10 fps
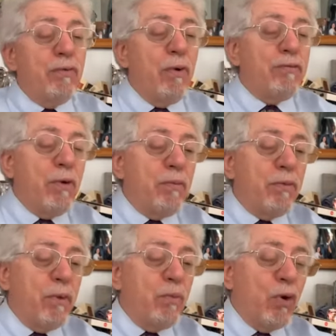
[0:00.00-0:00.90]
from
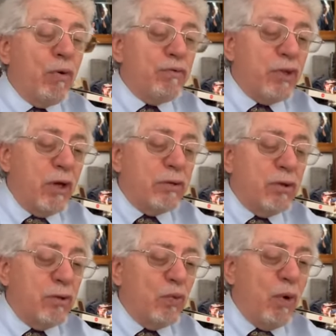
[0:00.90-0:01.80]
the book of
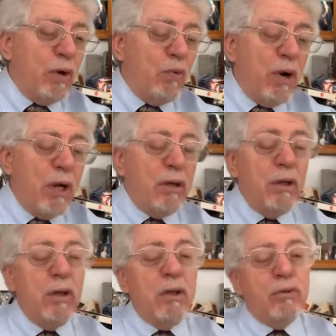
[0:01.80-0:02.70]
Genesis 1:1
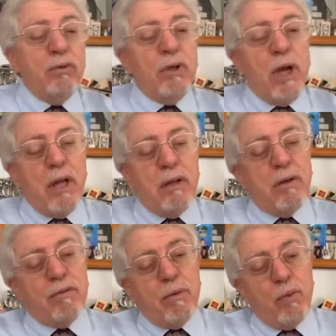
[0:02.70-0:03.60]
to the end
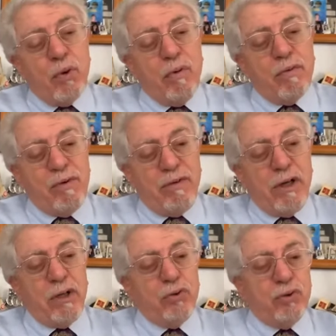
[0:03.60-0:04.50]
of the book of
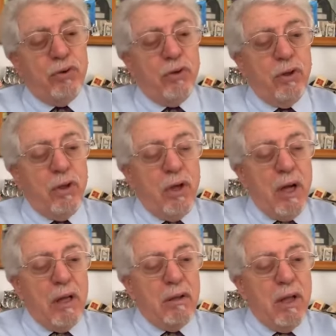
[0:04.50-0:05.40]
Revelation,
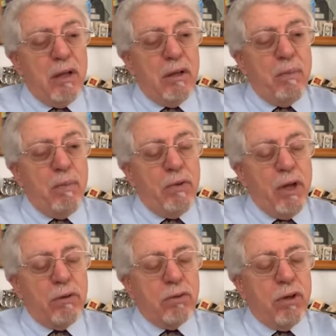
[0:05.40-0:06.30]
and that the
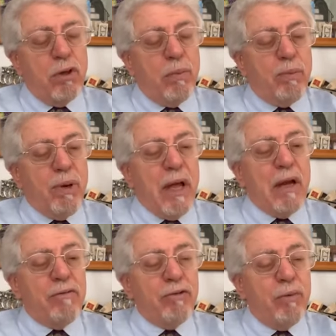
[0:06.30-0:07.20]
eternal
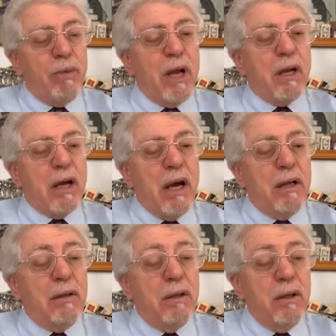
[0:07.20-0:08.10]
plan for
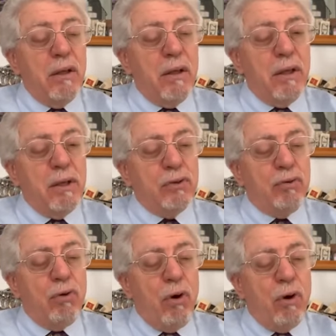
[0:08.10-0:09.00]
mankind is
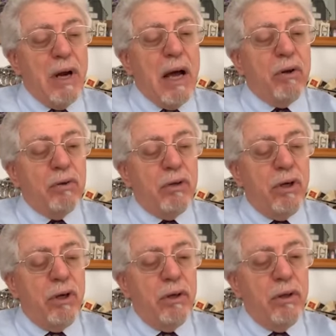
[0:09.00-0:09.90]
drawn out
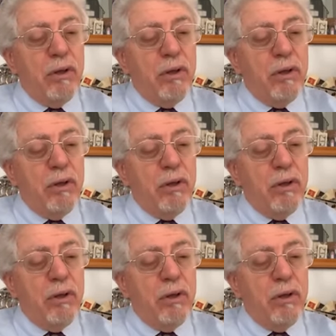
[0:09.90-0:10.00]
there